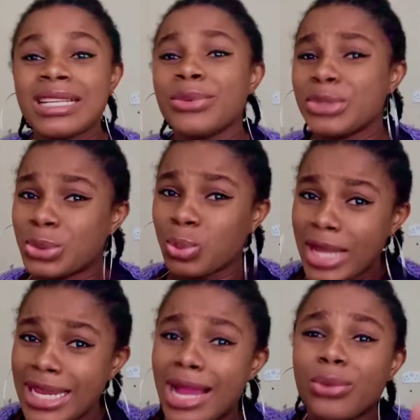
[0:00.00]
was why
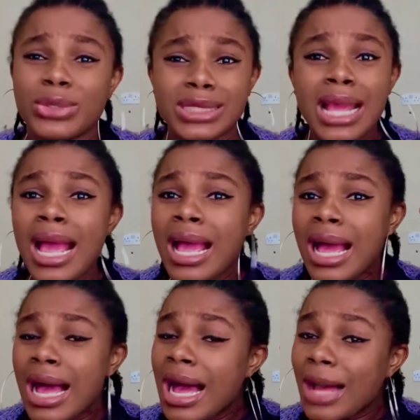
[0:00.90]
i was
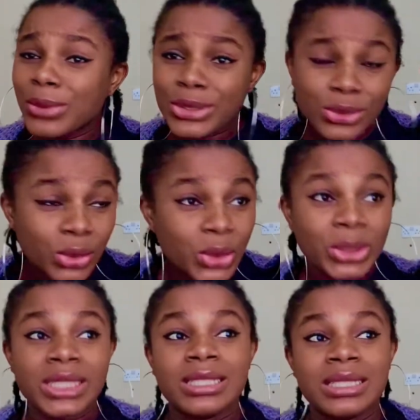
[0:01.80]
i was so
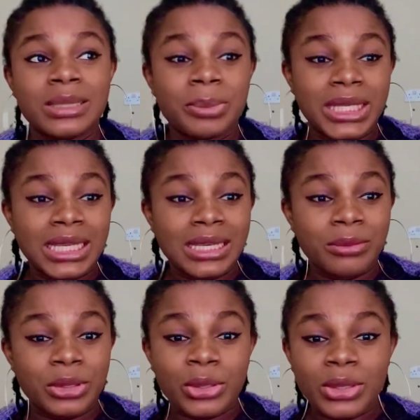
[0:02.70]
crazy in the beginning
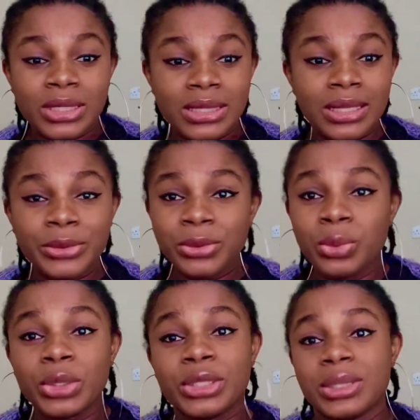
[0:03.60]
because i don't know
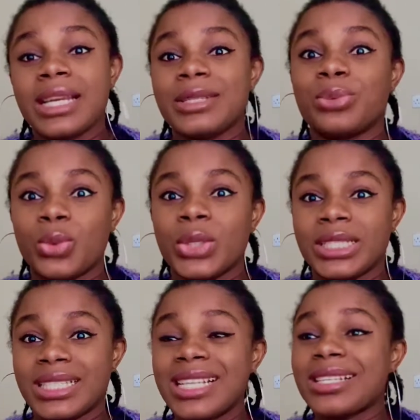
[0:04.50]
what you guys want
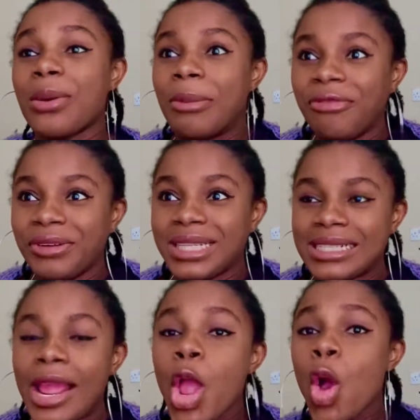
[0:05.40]
that's how i'm feeling like
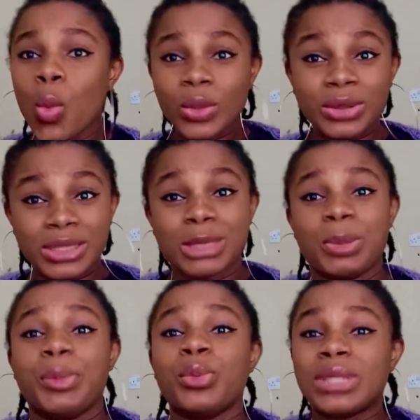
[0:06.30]
what do these
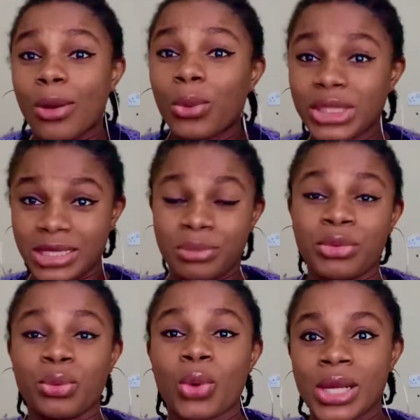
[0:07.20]
people that are watching me
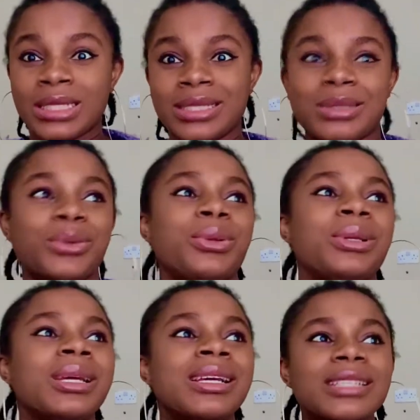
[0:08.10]
want dude
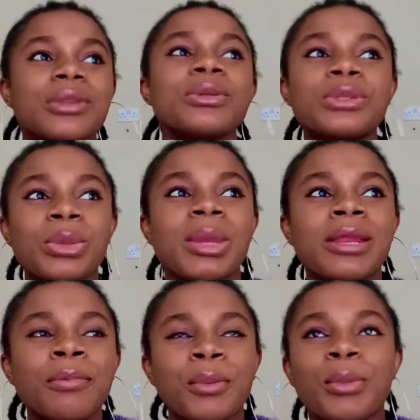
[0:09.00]
they're not so many
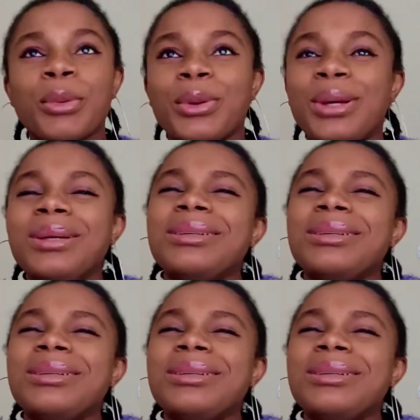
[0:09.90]
people but